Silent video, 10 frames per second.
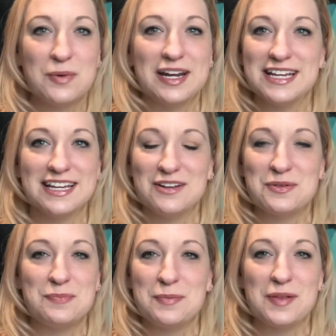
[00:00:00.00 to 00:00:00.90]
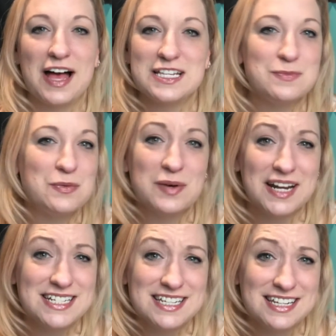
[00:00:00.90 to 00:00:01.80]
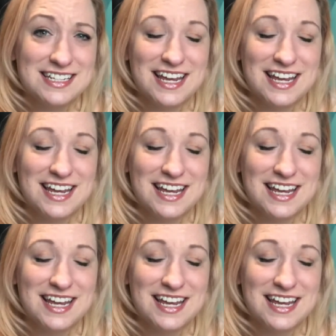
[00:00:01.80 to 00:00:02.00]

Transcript: I when people asked me what I did